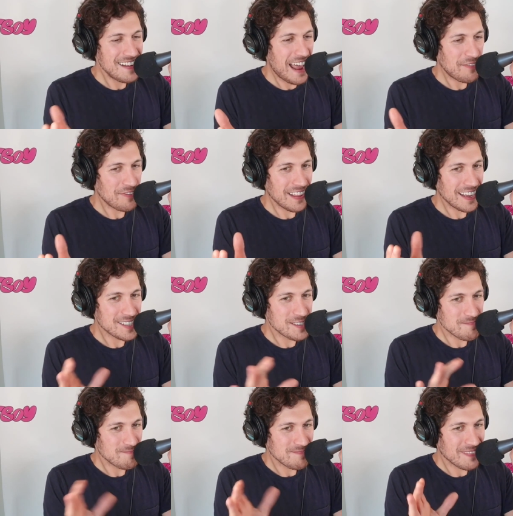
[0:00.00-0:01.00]
Netflix
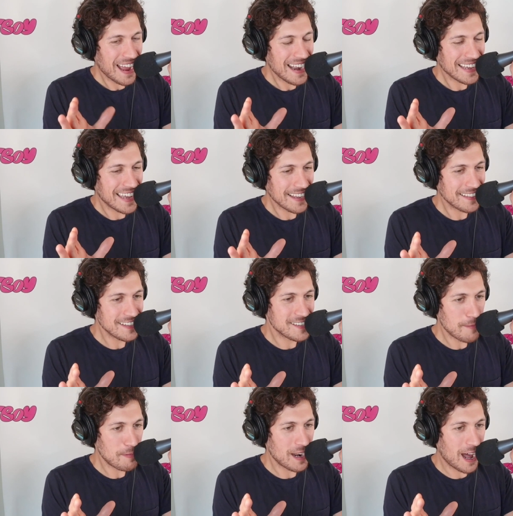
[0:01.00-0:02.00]
kind of kicked this
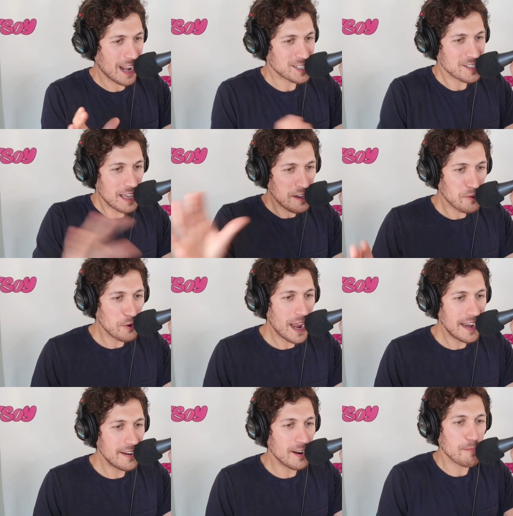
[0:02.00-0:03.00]
up a notch. They
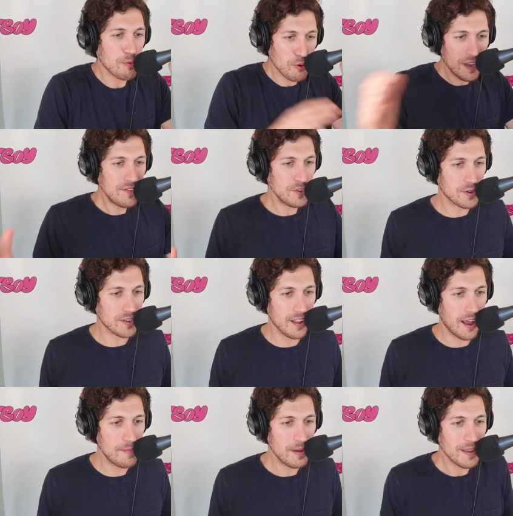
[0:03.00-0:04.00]
created a preview
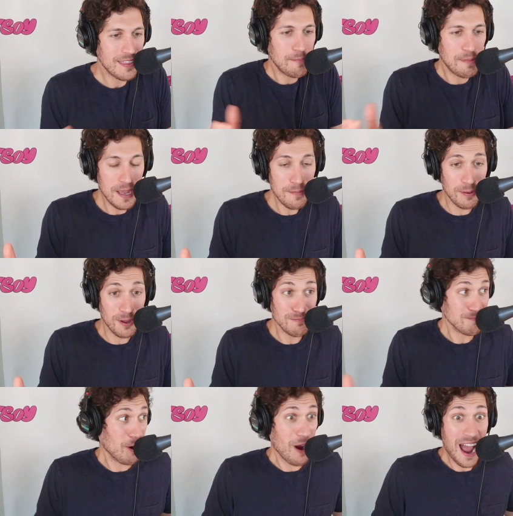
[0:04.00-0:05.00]
club that people
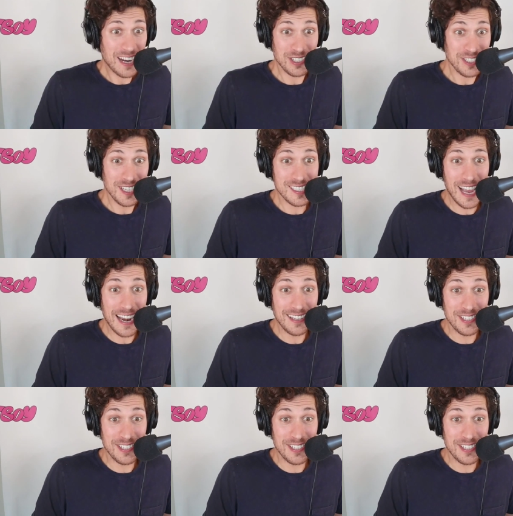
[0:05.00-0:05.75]
are actually excited to